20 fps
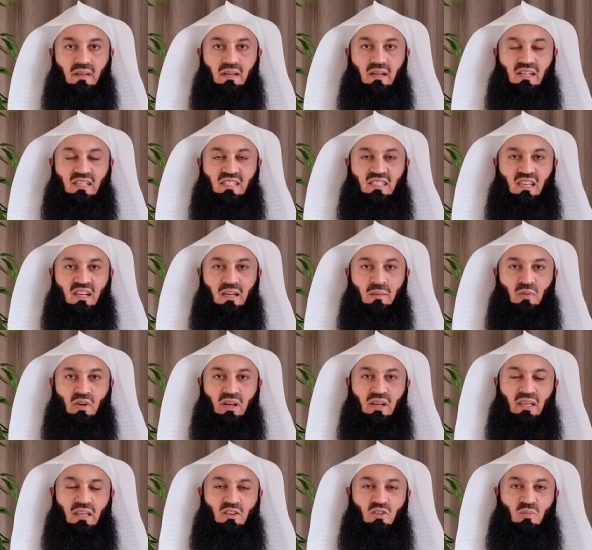Assalamu
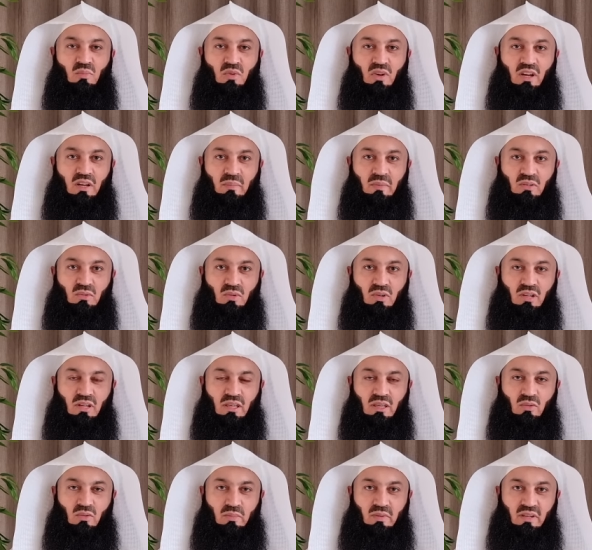alaikum wa
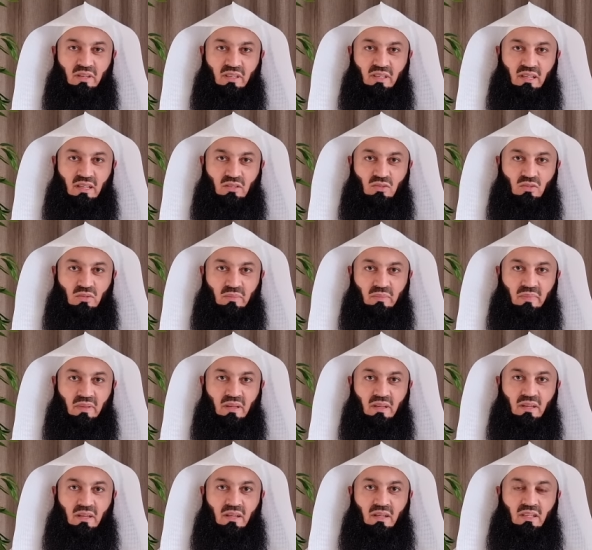rahmatullahi wa barakatuh.
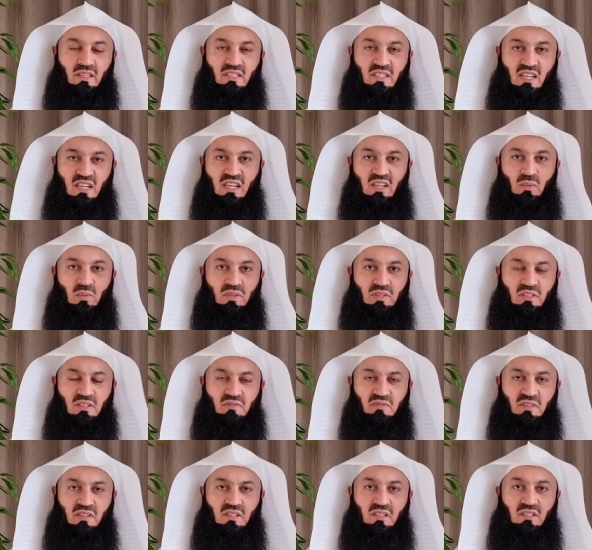Dealing with
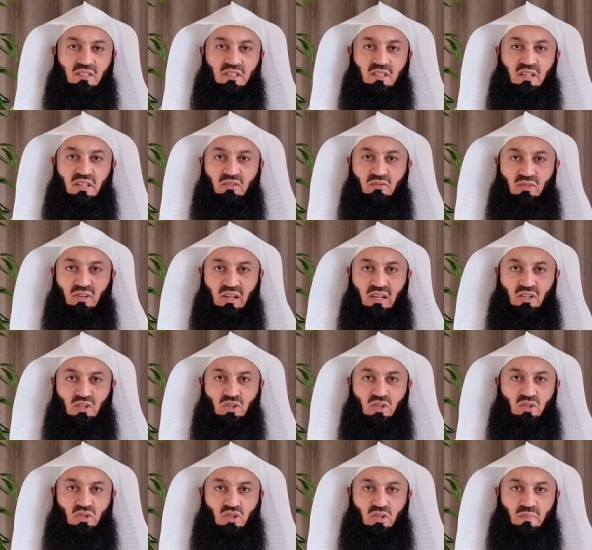difficulty in
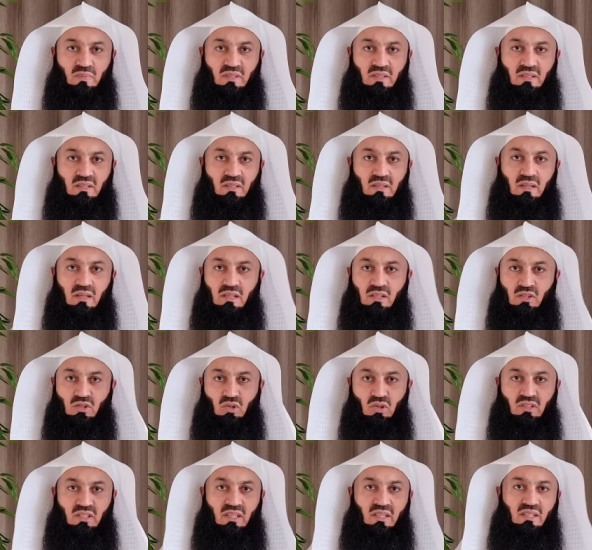relationships is
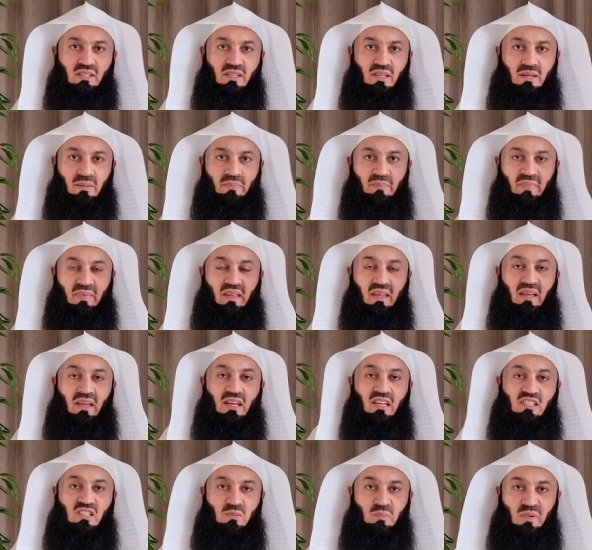not easy,
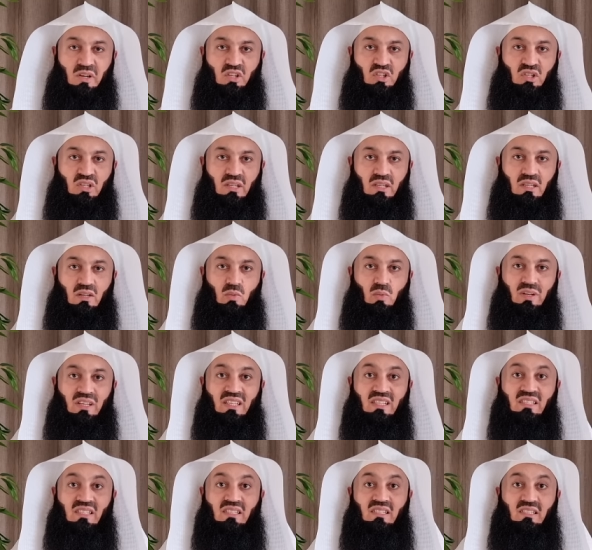especially when
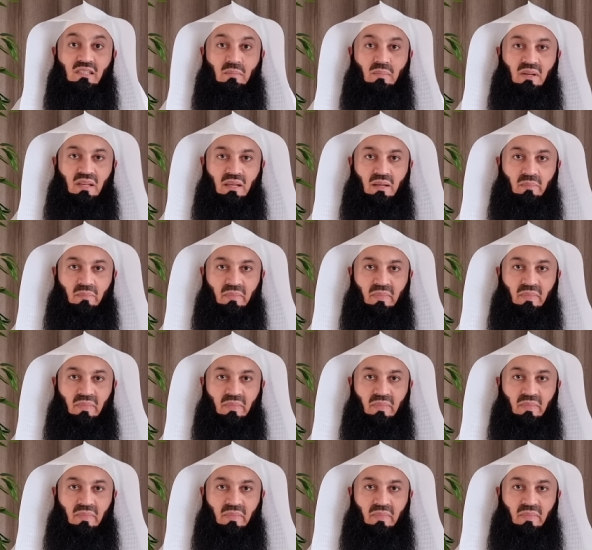it's a sibling.